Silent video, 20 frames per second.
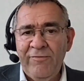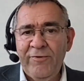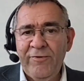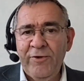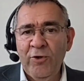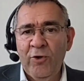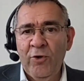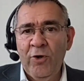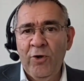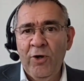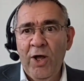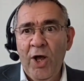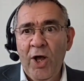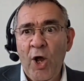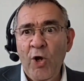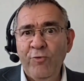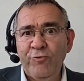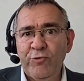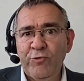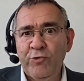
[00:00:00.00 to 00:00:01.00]
if your
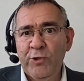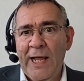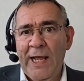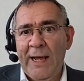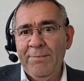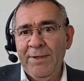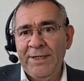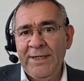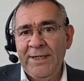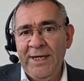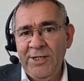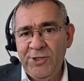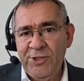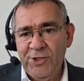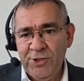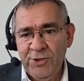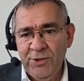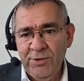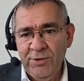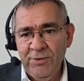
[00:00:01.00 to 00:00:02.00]
overall
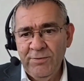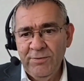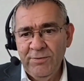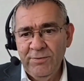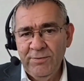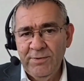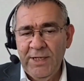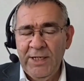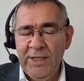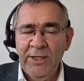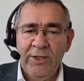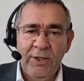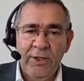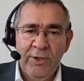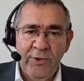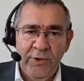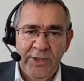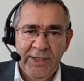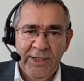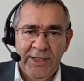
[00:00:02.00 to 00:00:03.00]
application,
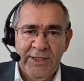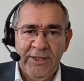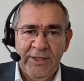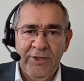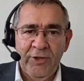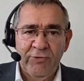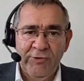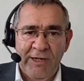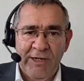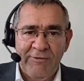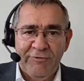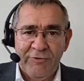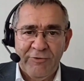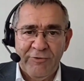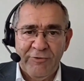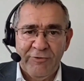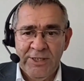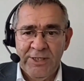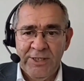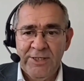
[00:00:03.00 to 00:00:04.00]
including your
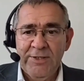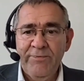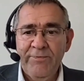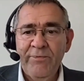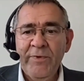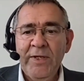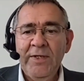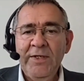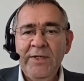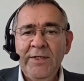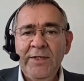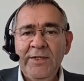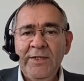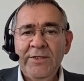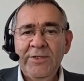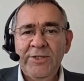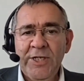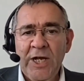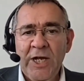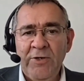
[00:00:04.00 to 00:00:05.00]
references,
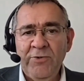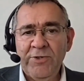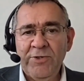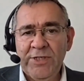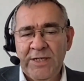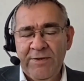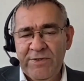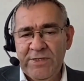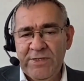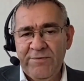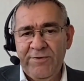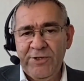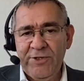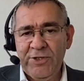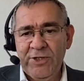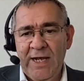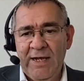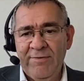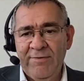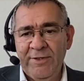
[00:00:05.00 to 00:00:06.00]
don't give
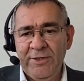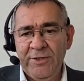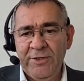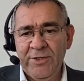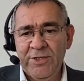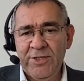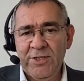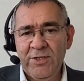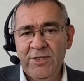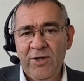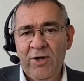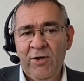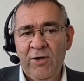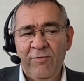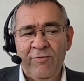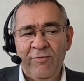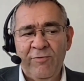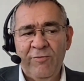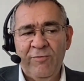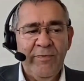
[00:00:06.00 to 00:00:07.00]
sufficient evidence
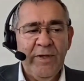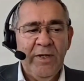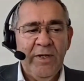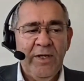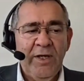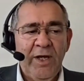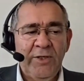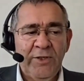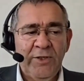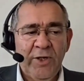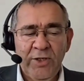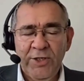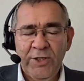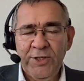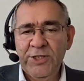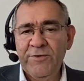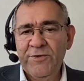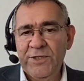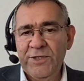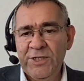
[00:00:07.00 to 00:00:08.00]
of a
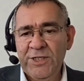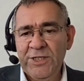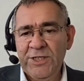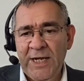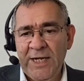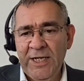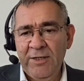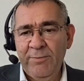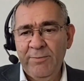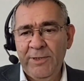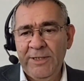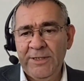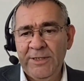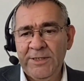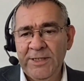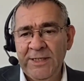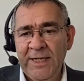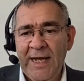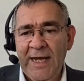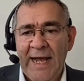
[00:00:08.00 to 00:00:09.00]
knowledge of
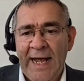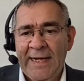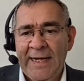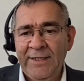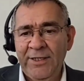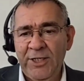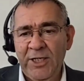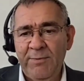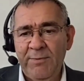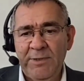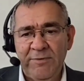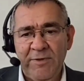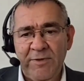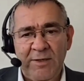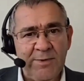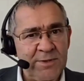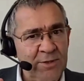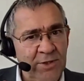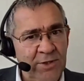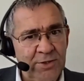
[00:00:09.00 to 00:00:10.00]
sustainability and urban
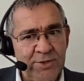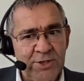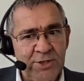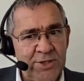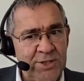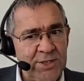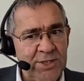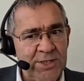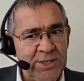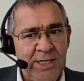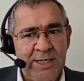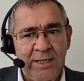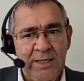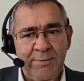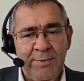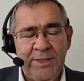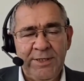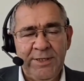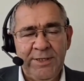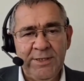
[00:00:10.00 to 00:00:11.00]
development, not just
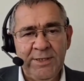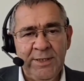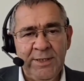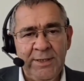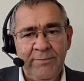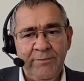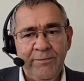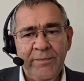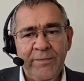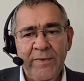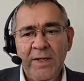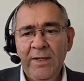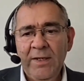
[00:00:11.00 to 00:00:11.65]
sustainability